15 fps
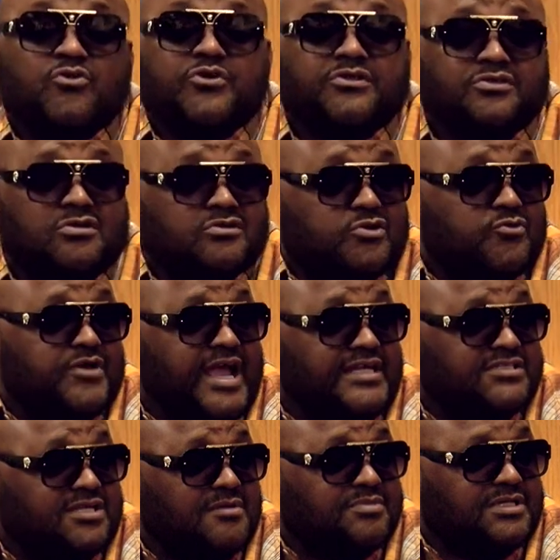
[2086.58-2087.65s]
to create
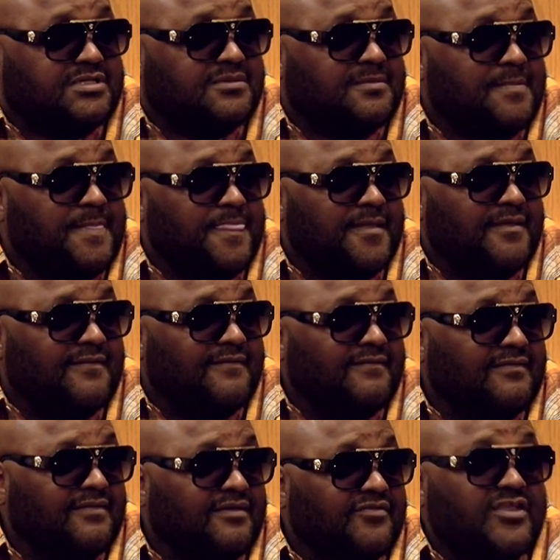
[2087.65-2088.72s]
something.
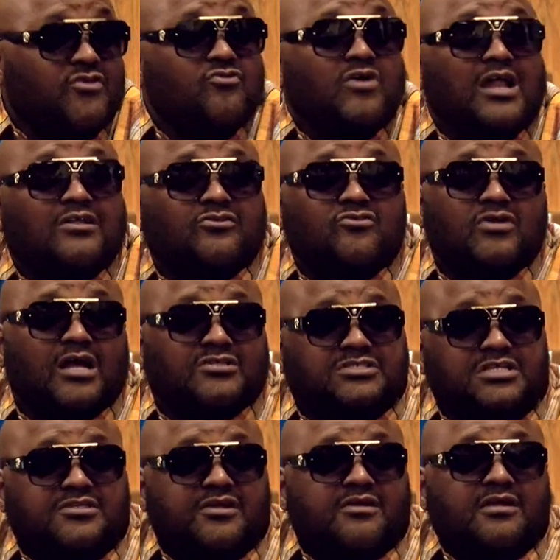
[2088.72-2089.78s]
Then you got to sit
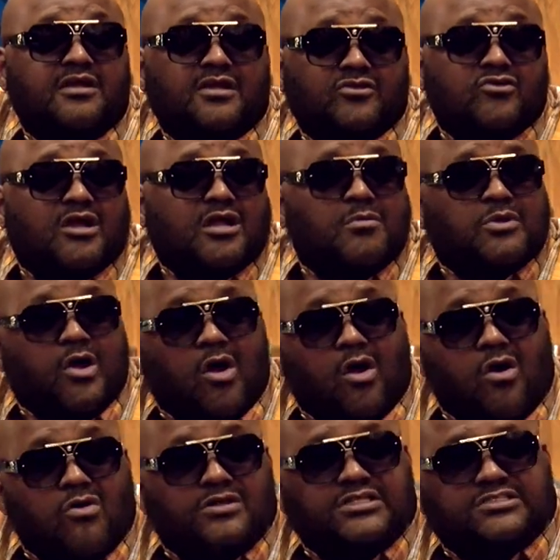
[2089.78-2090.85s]
there. You got to come with
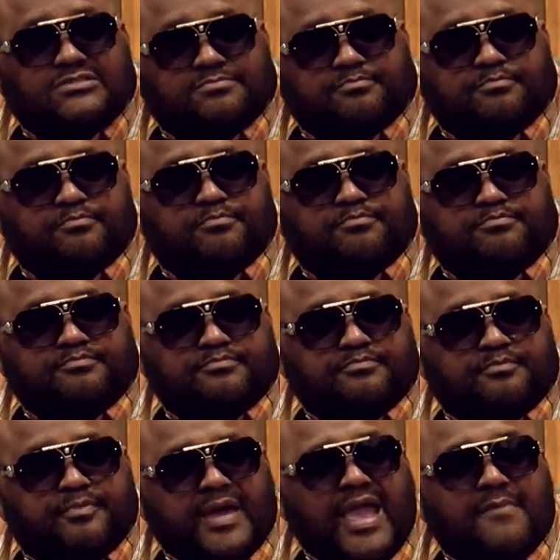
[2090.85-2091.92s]
all this
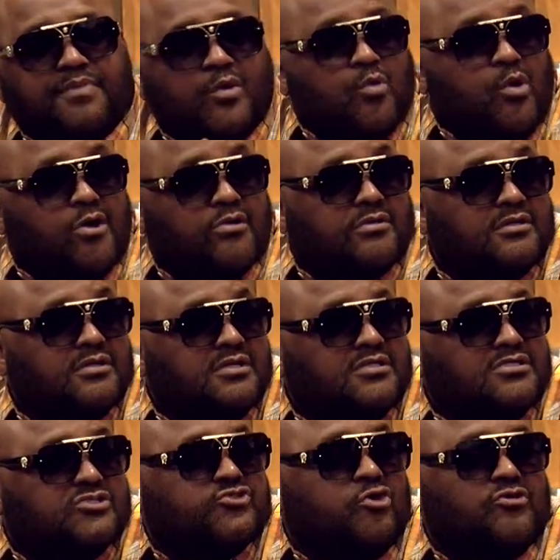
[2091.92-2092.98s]
paperwork to
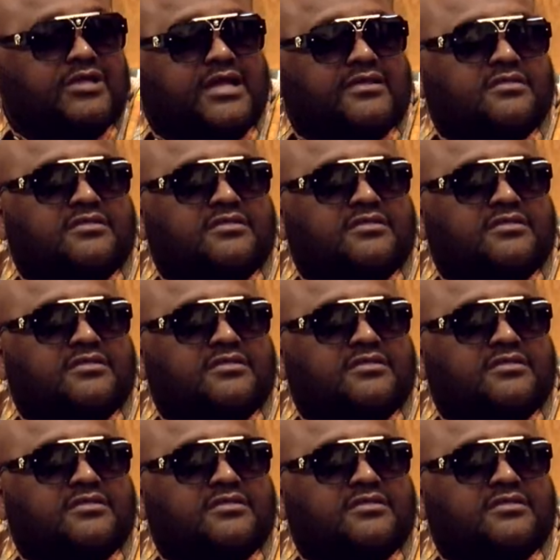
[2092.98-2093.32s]
show that